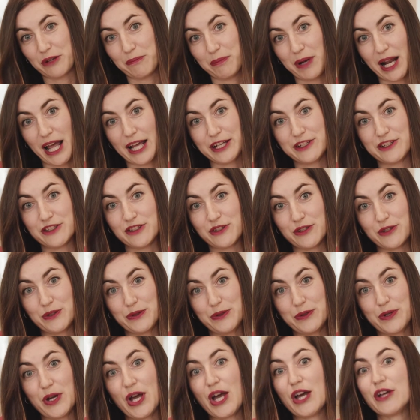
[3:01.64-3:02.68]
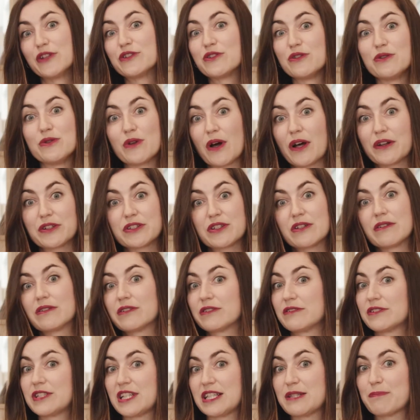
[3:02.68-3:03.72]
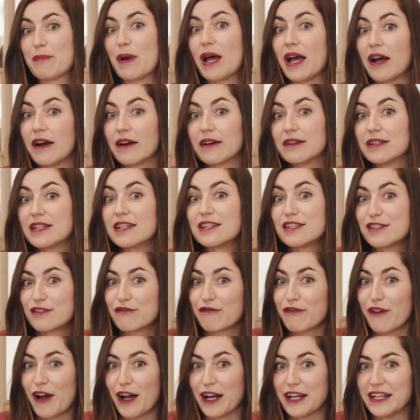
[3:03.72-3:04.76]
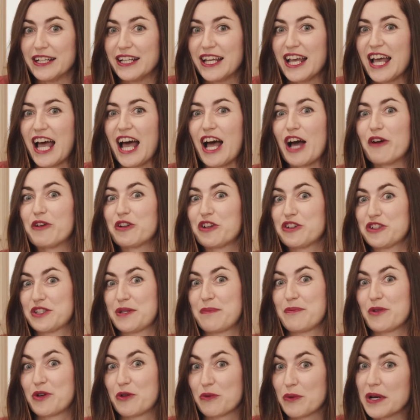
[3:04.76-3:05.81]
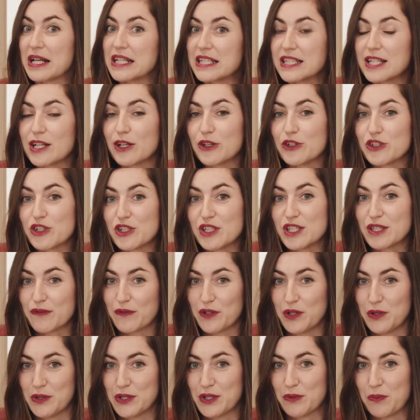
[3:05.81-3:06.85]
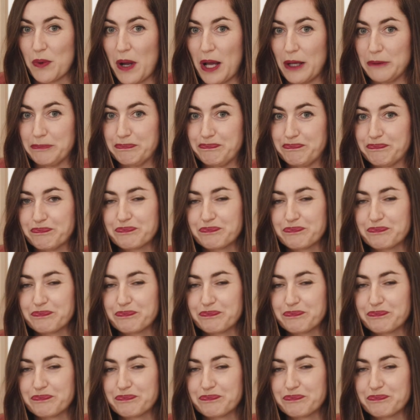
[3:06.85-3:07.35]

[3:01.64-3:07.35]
apply to you, do not despair, it's fine. There's some great solutions for you as well.